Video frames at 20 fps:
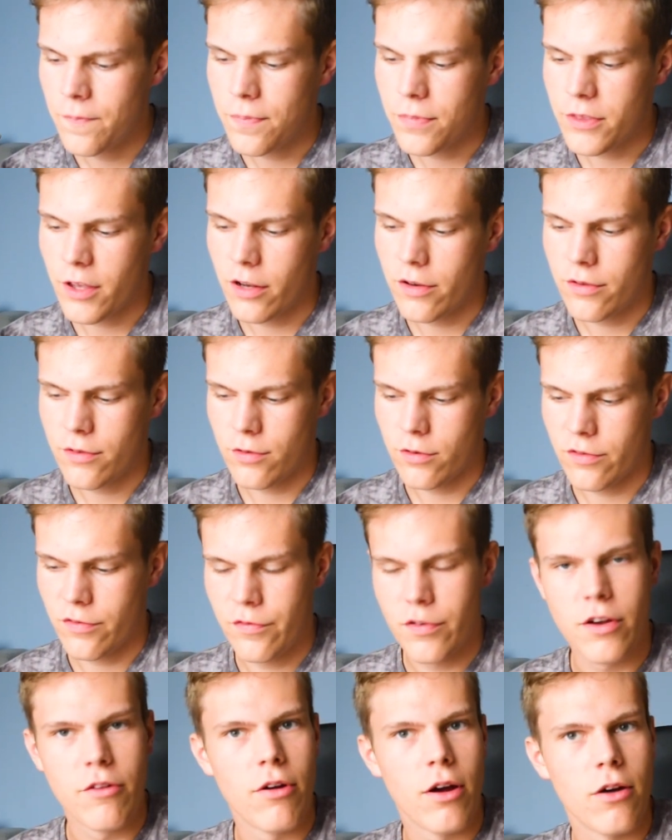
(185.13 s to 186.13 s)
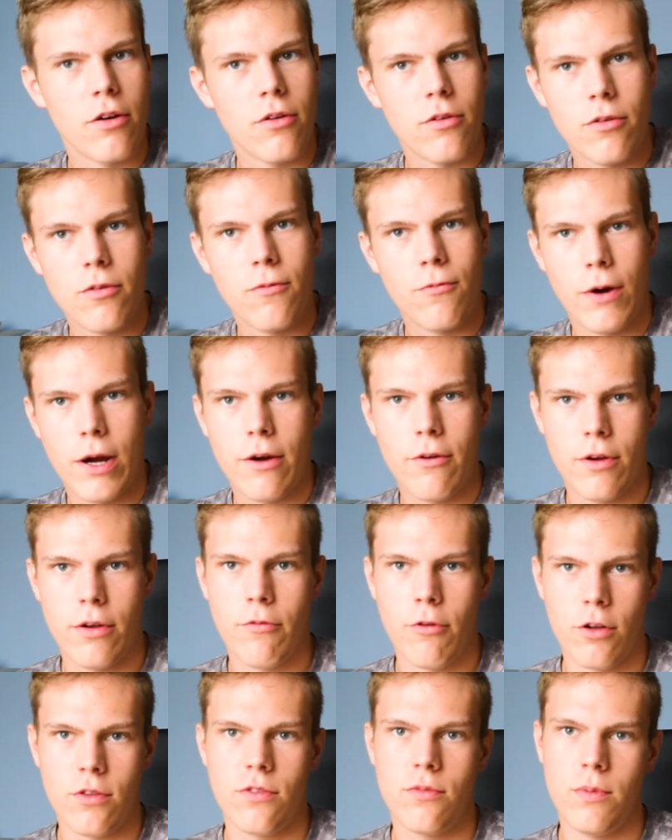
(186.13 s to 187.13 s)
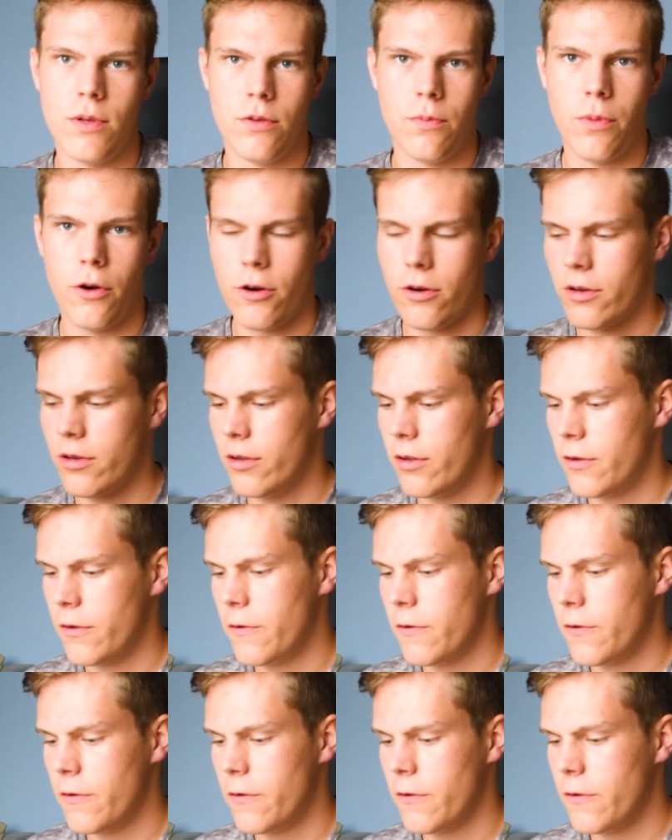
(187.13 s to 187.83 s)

and then sort of figure out where he wants me to park.